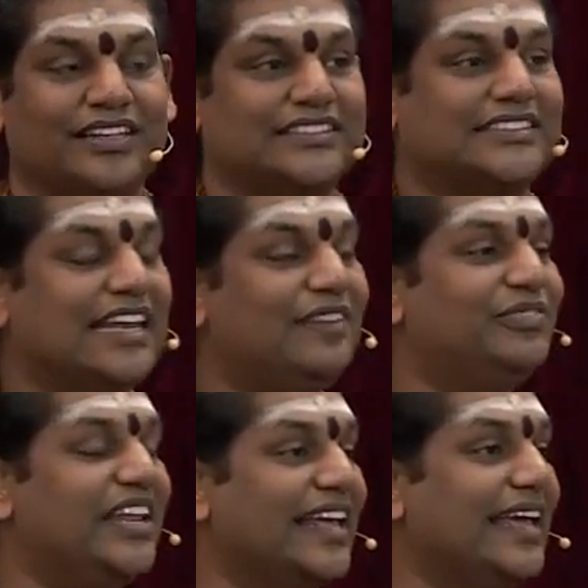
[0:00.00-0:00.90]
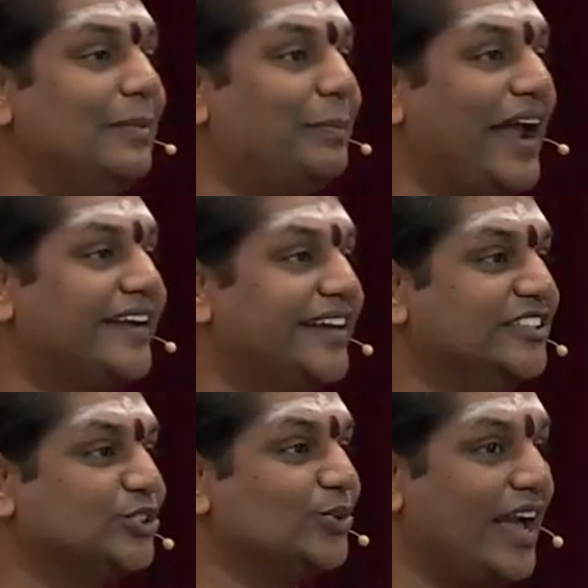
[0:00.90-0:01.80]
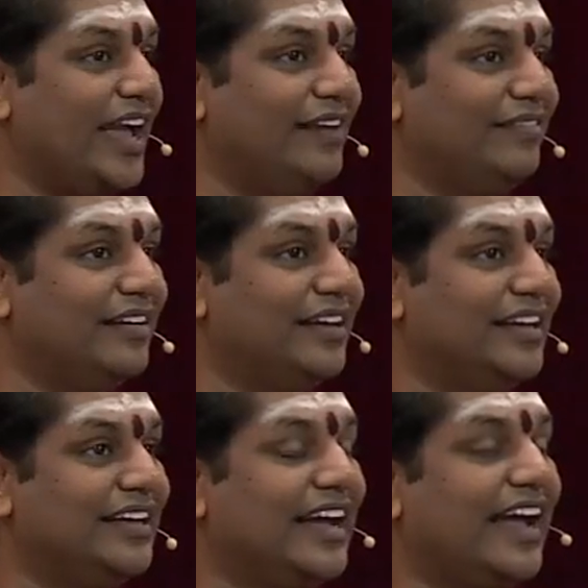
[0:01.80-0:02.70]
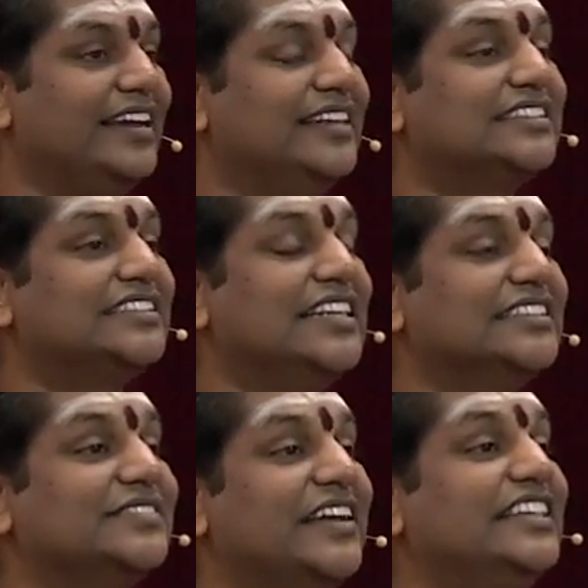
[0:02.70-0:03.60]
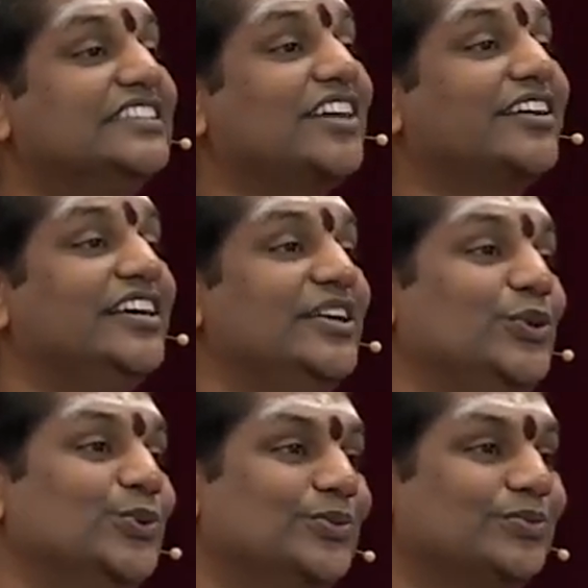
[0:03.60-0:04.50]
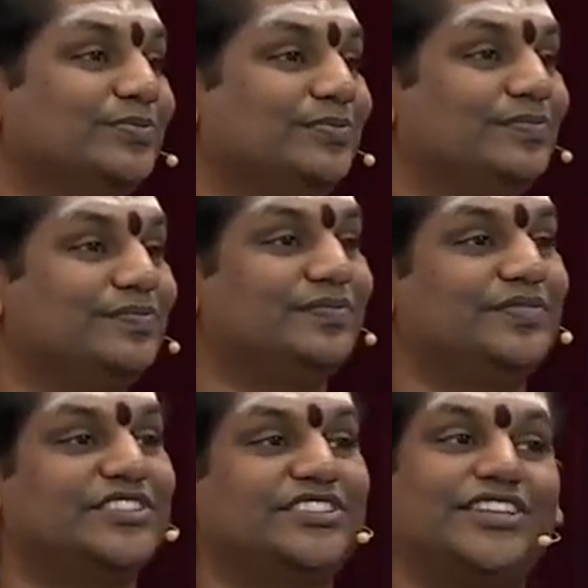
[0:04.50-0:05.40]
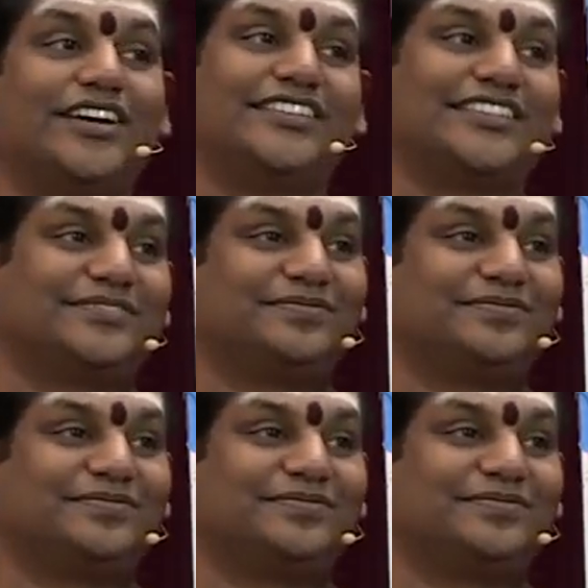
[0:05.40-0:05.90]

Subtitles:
Self-denial patterns you have and incidents when it started in you. Start.